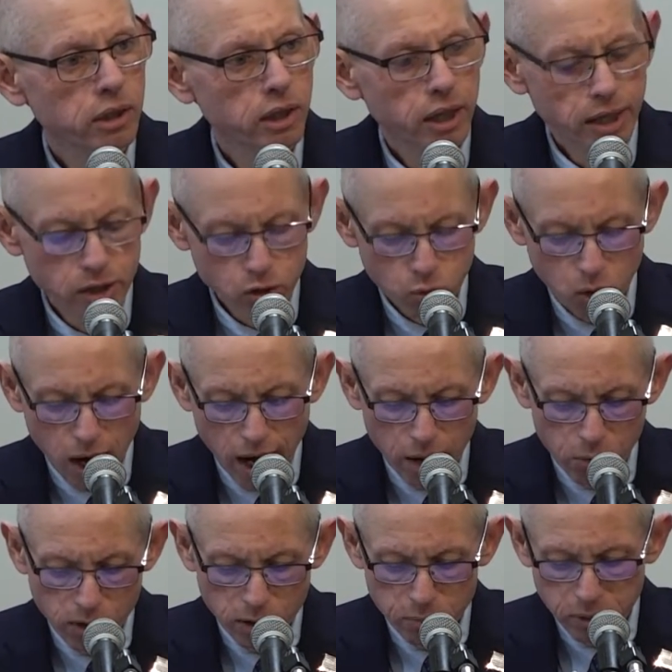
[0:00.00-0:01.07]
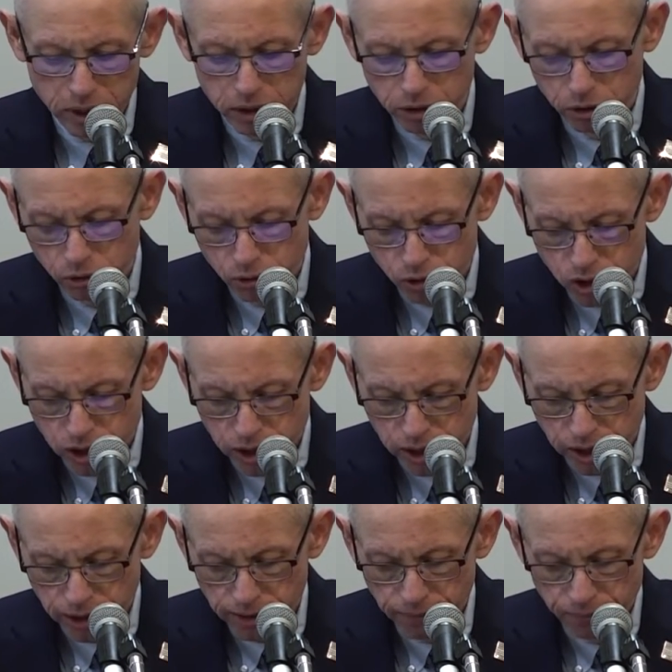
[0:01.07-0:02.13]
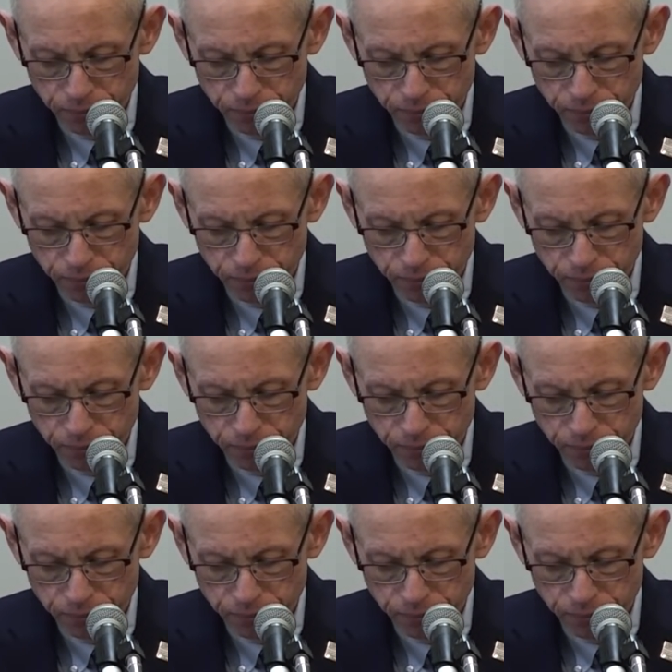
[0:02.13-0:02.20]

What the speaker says: is why we've been losing